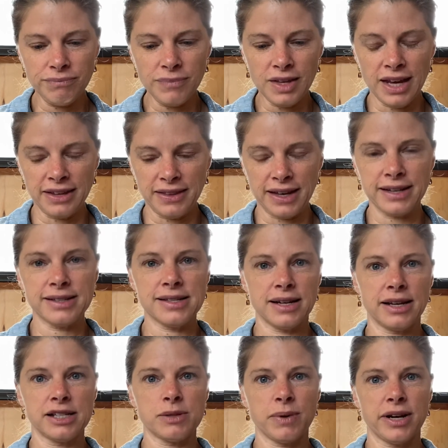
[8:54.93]
And that is a
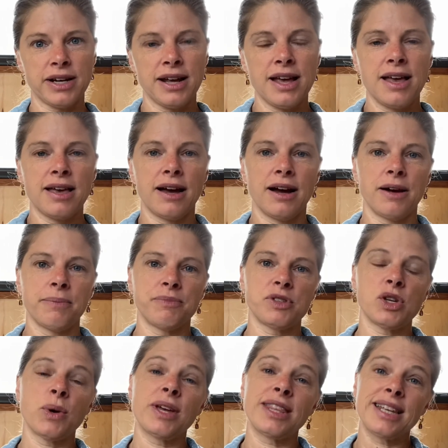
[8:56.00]
nice one.
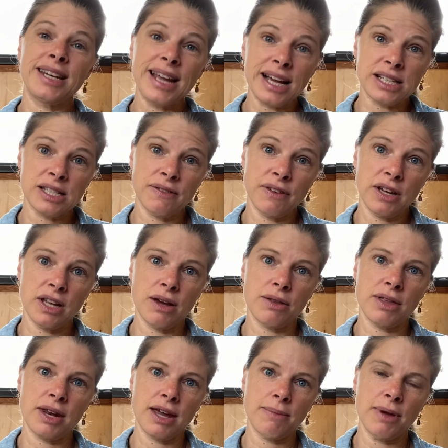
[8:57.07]
So in the next video
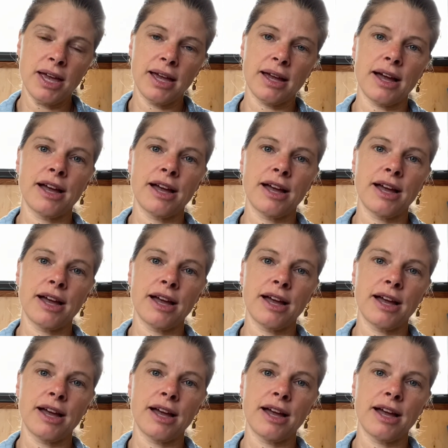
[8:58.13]
that I make,